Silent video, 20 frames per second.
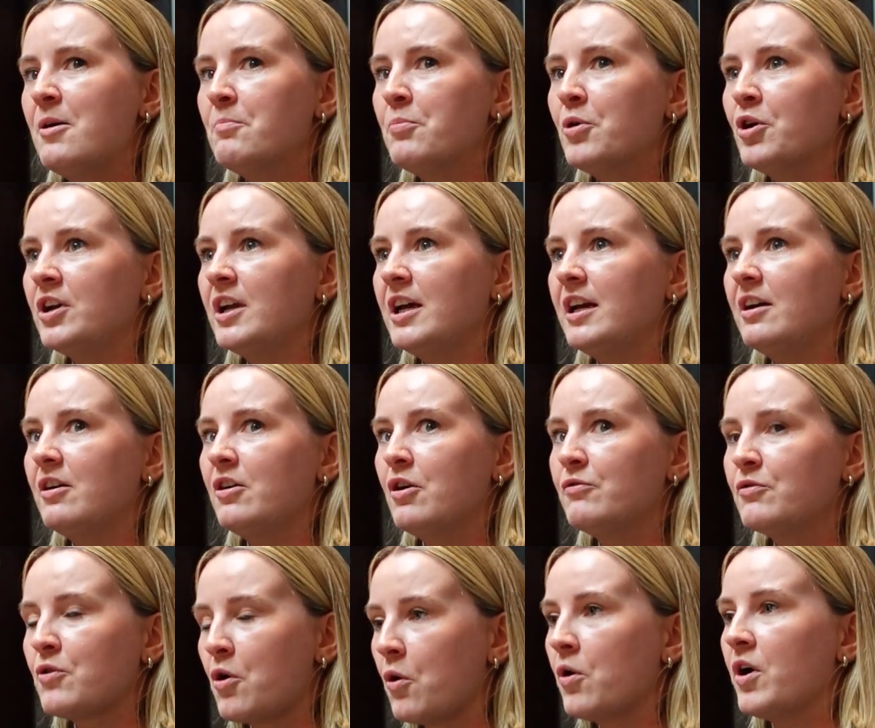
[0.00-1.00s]
But
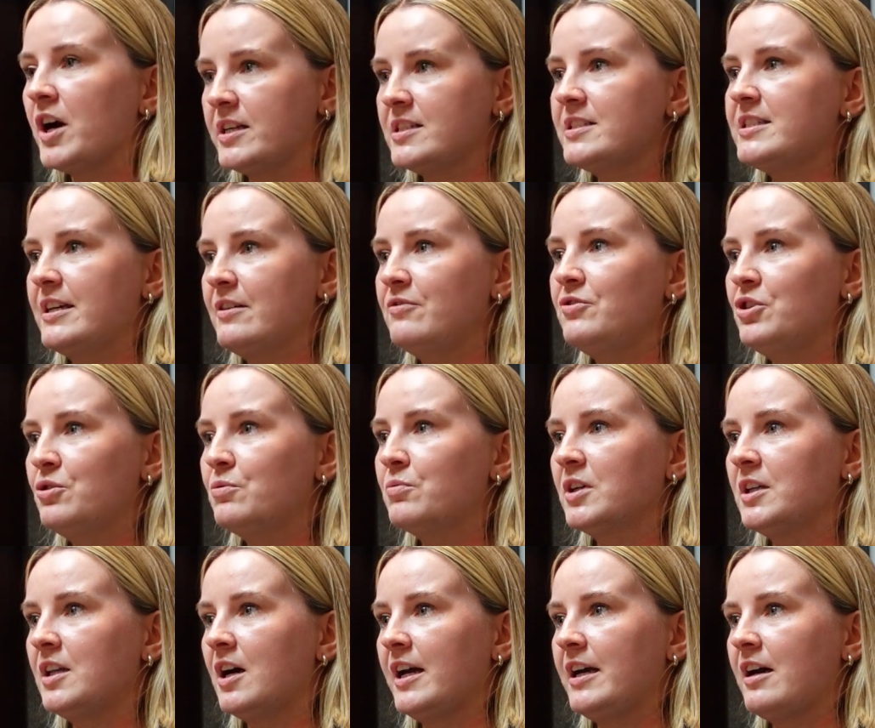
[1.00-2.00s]
of course, if you
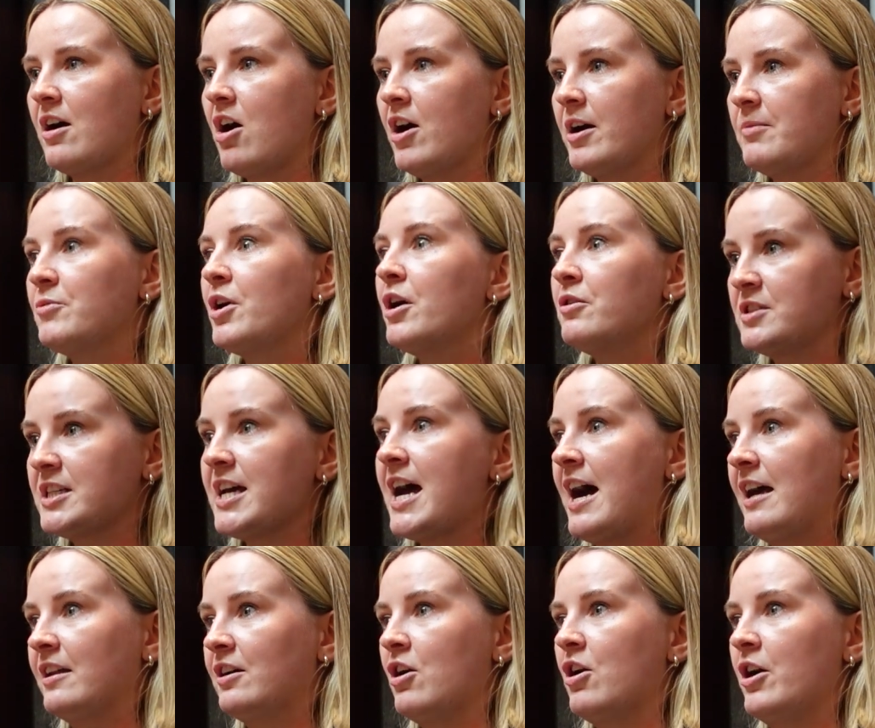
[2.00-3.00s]
were like, I'm going to
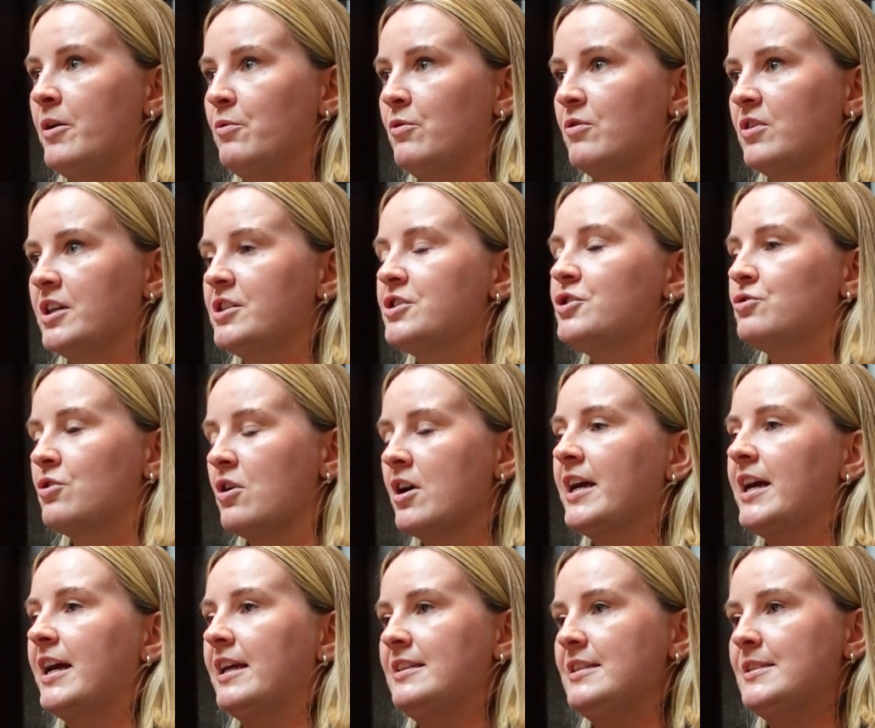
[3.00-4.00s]
hell or high water to try
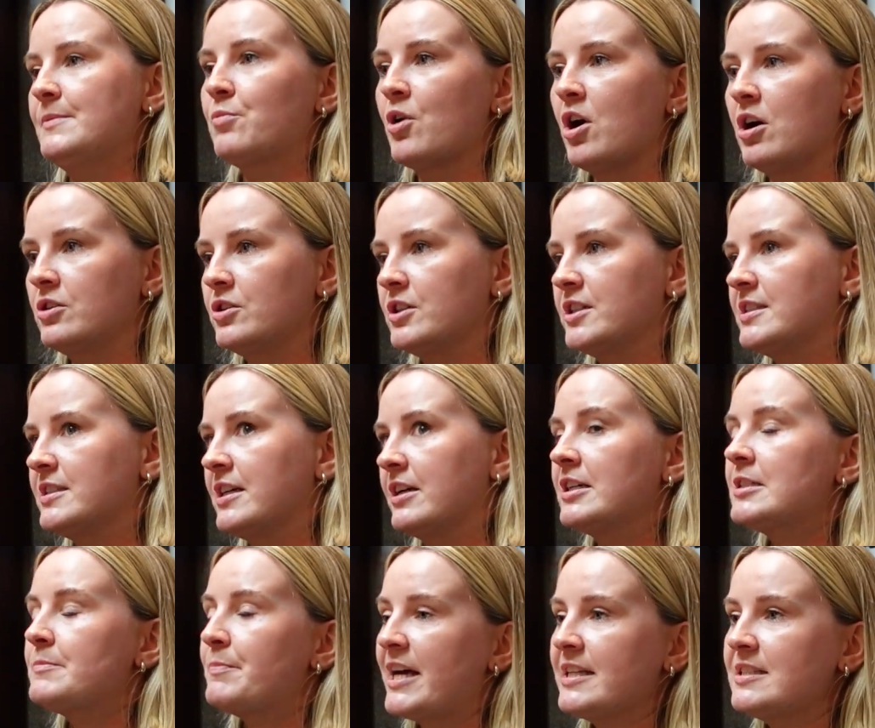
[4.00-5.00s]
and get these products, they're
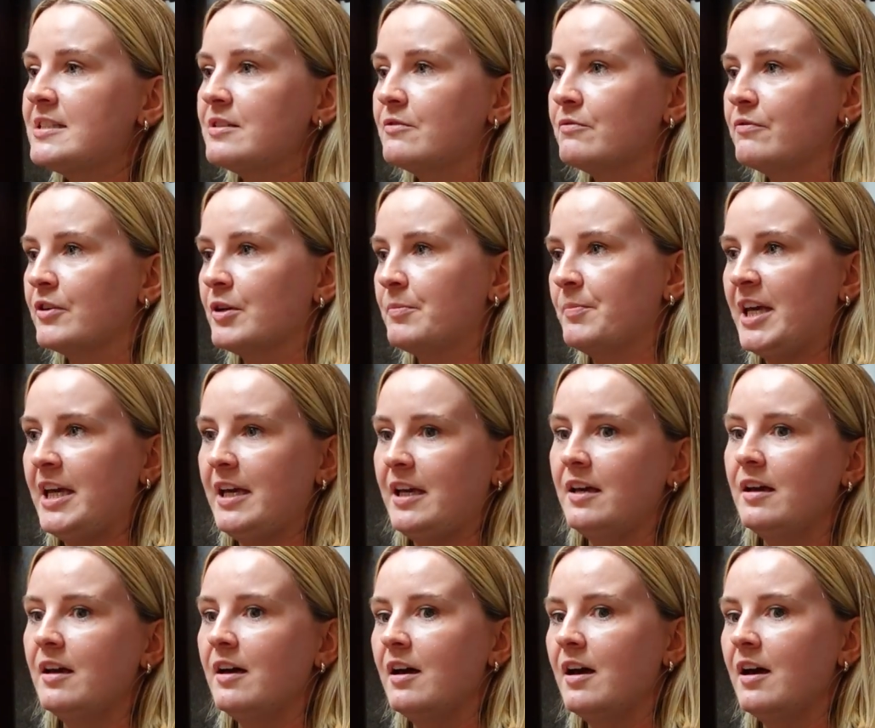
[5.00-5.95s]
expensive for me.